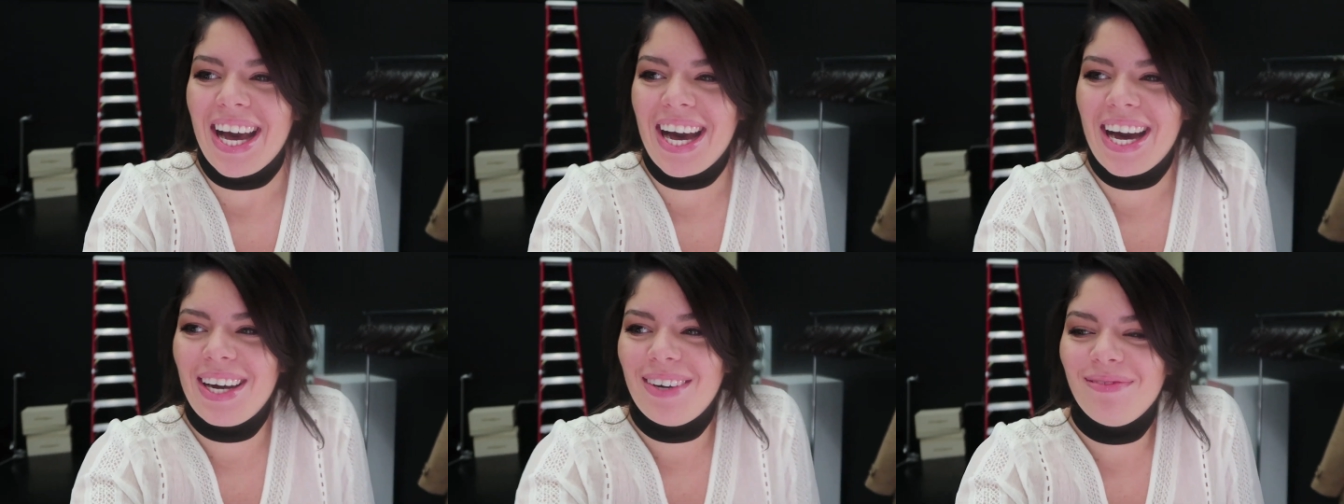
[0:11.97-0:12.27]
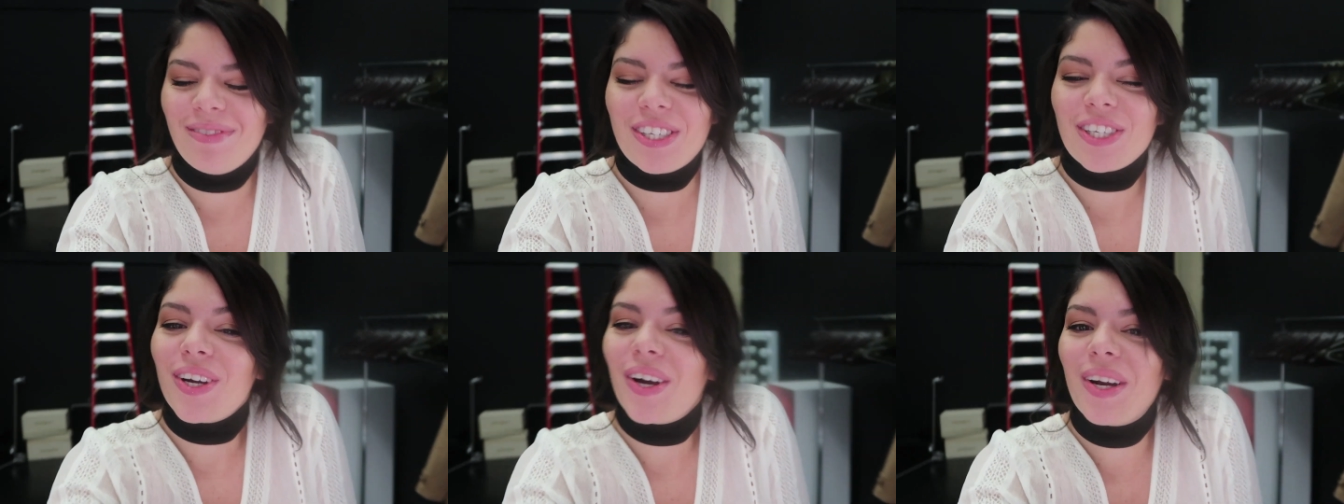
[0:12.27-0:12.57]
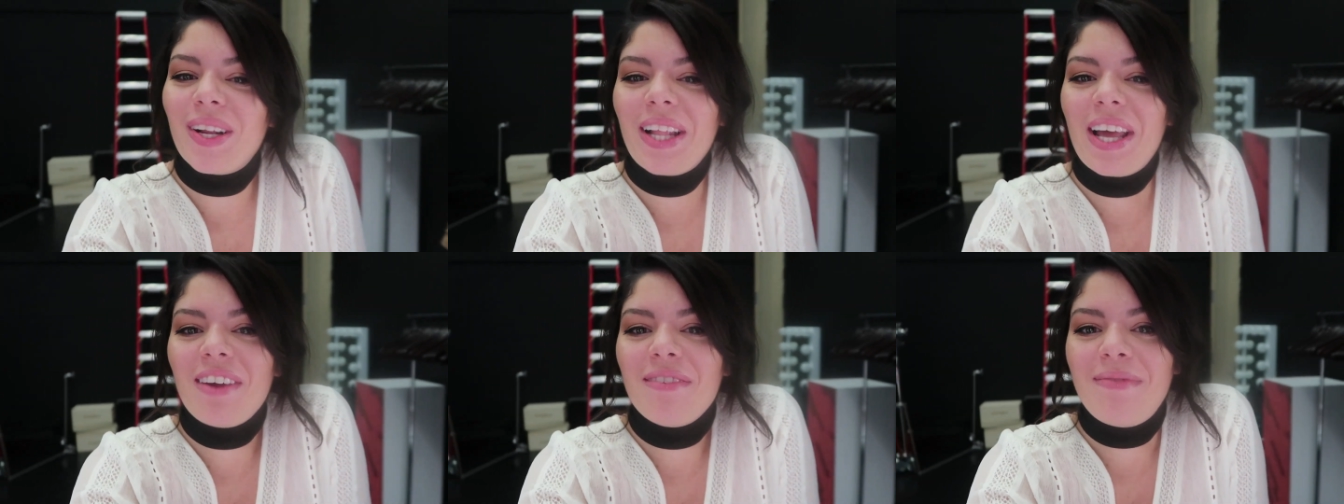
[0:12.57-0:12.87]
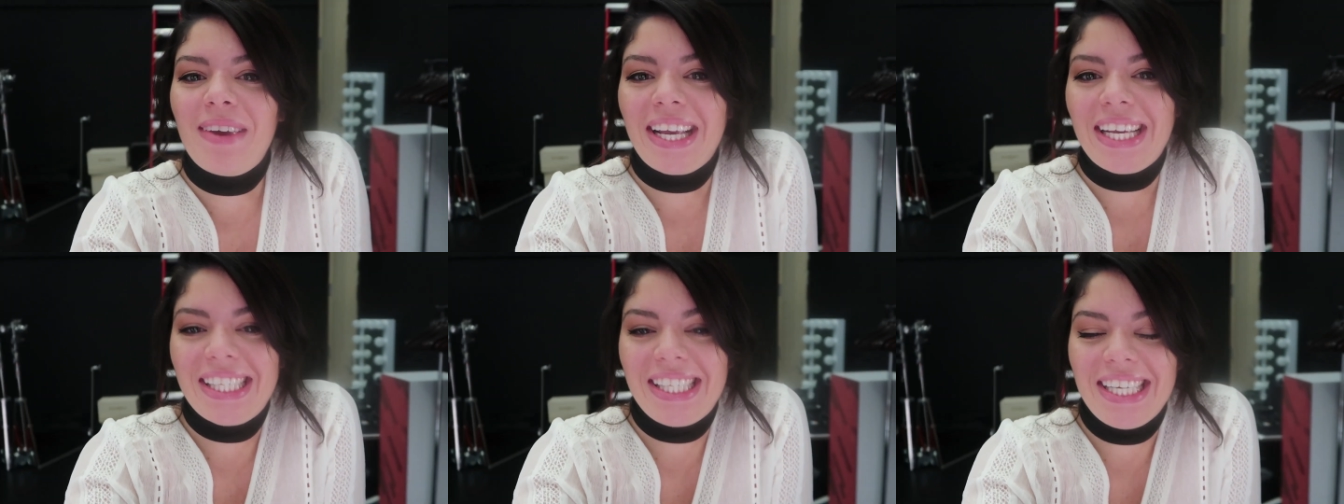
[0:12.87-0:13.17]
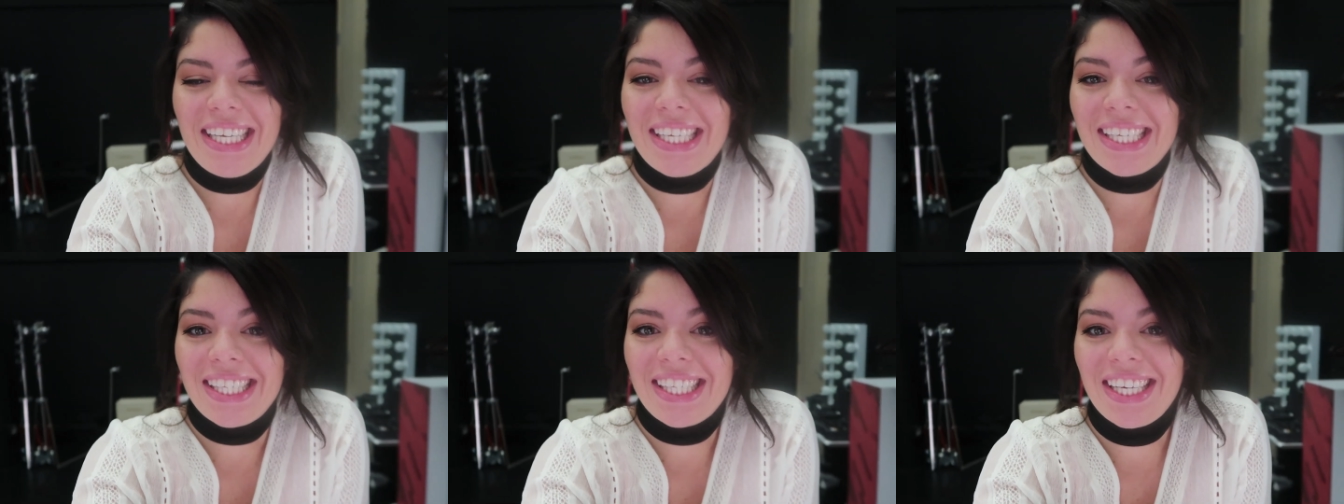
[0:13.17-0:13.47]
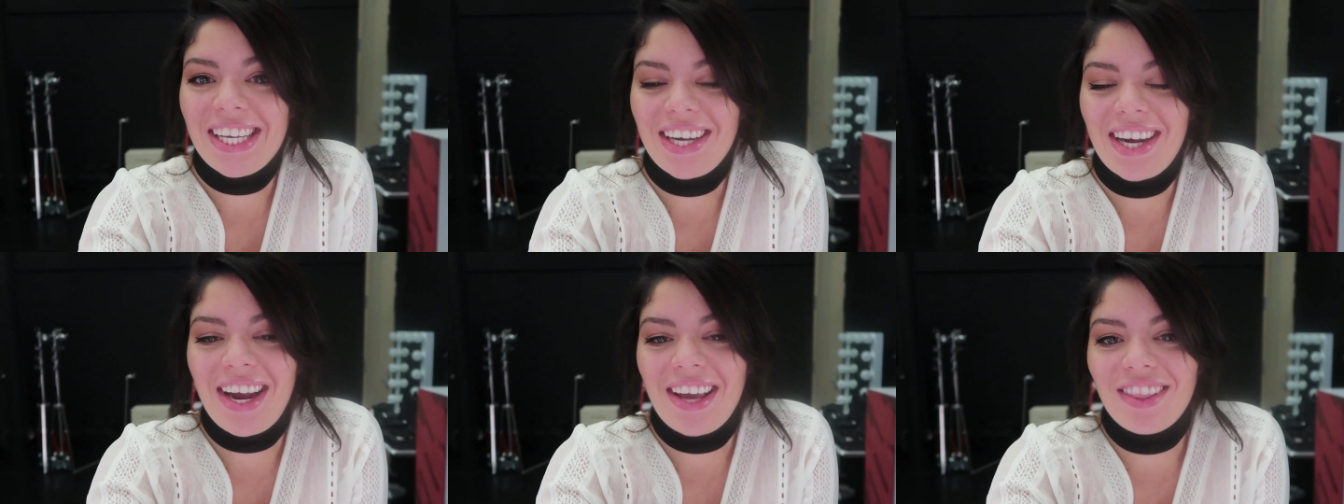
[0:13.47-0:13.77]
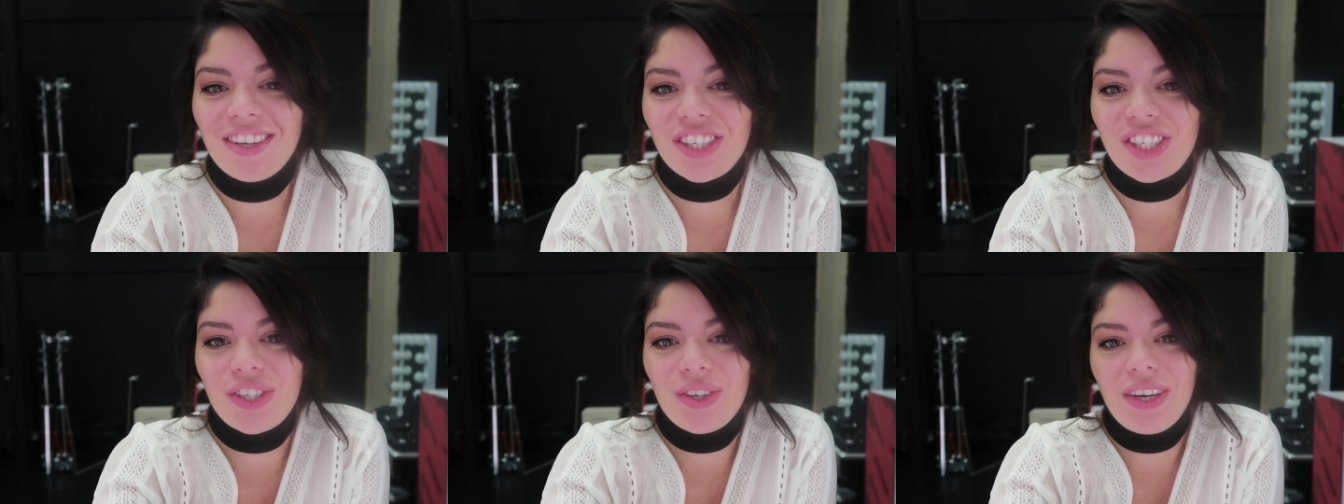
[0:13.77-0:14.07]
Um, Toronto Life magazine is here
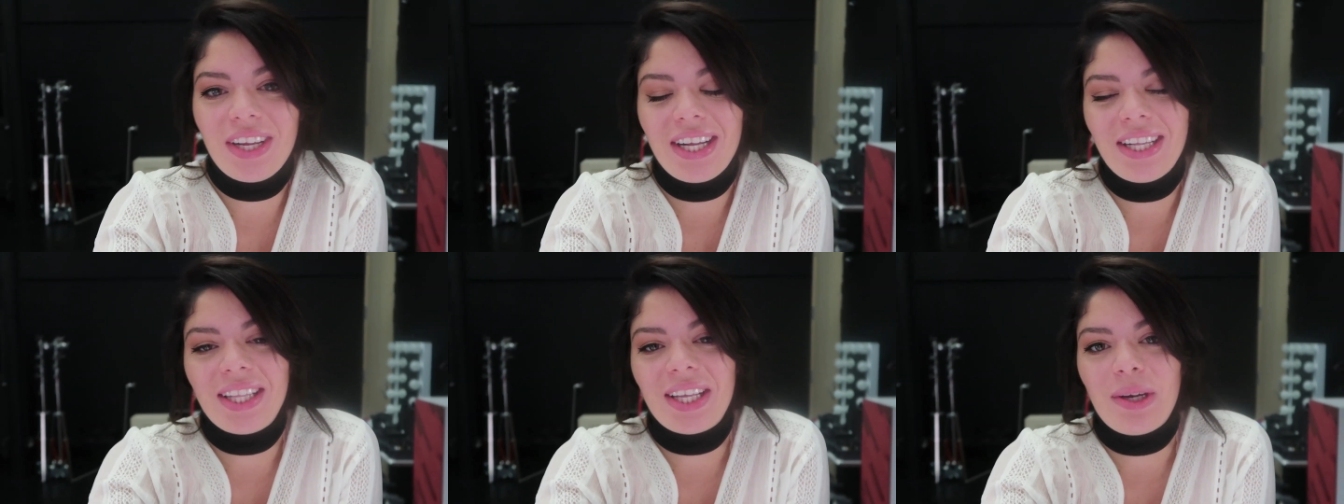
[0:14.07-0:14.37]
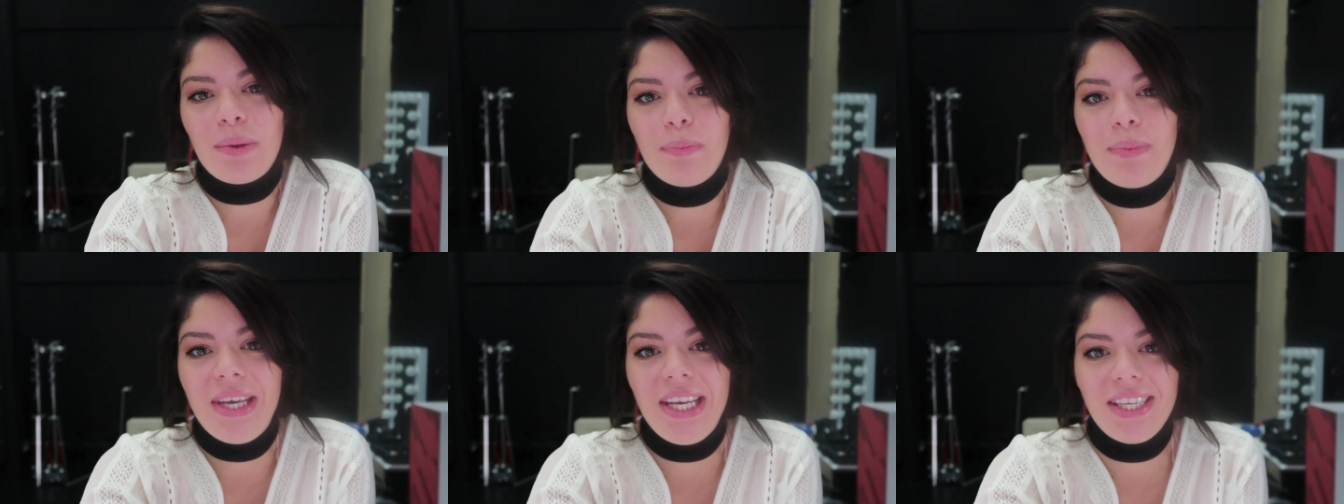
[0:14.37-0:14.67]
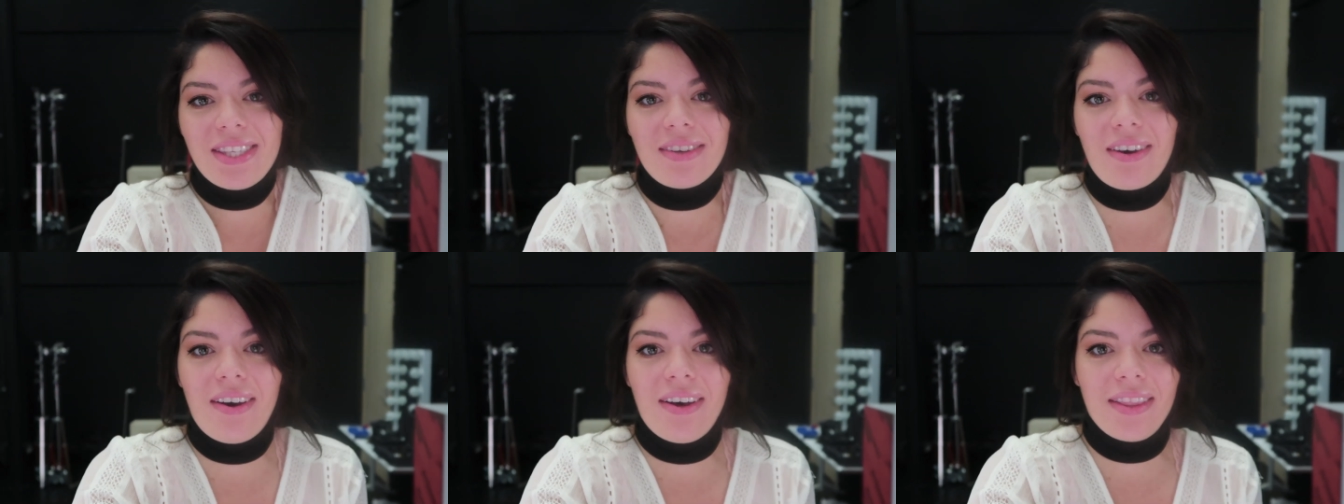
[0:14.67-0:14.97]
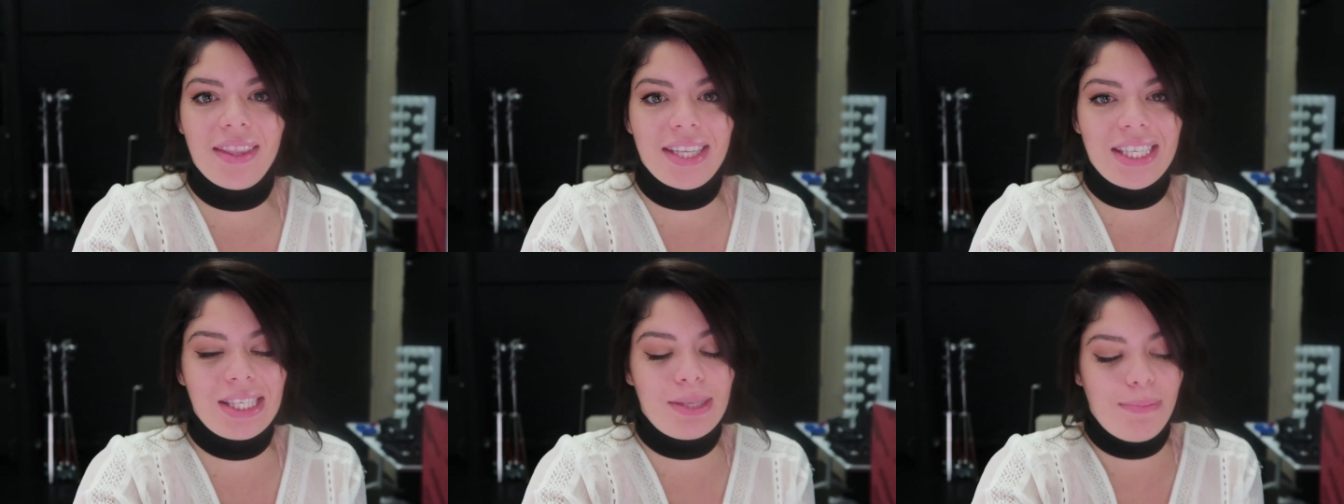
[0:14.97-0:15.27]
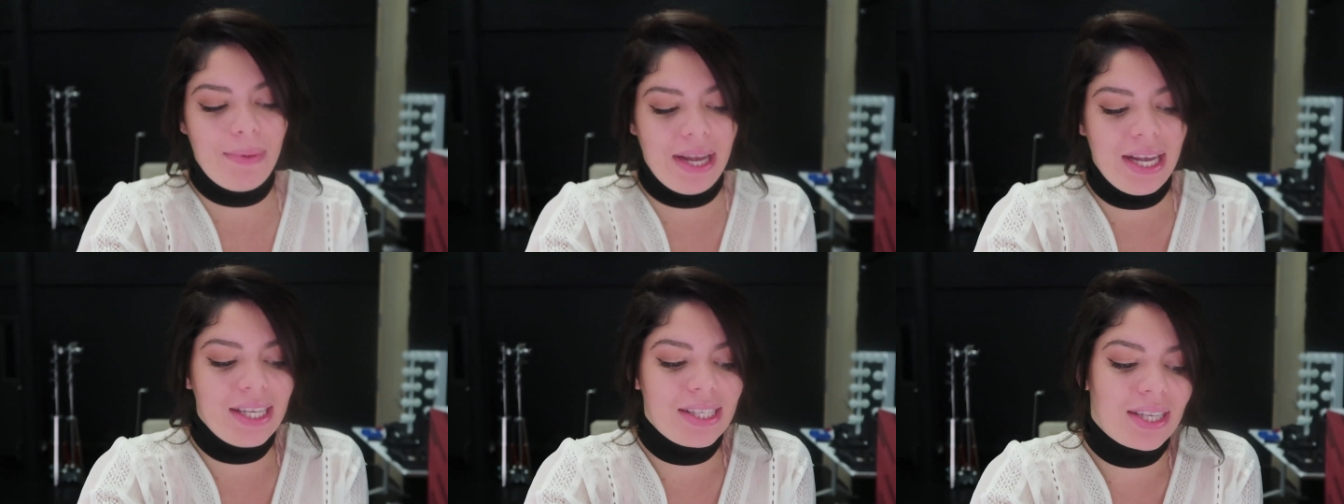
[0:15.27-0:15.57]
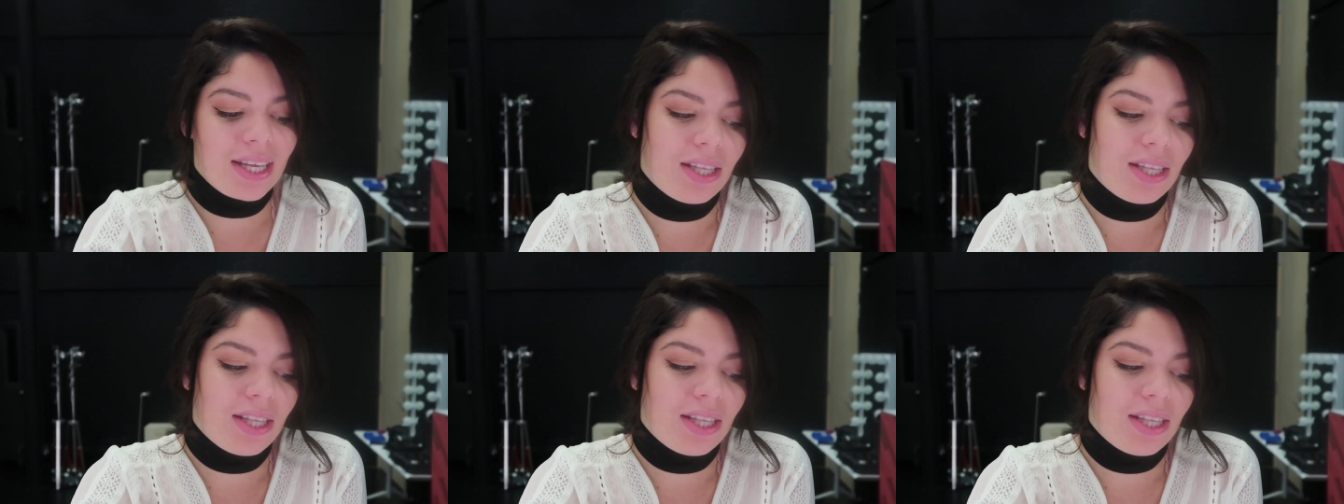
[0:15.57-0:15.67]
and they're shooting a little piece on the space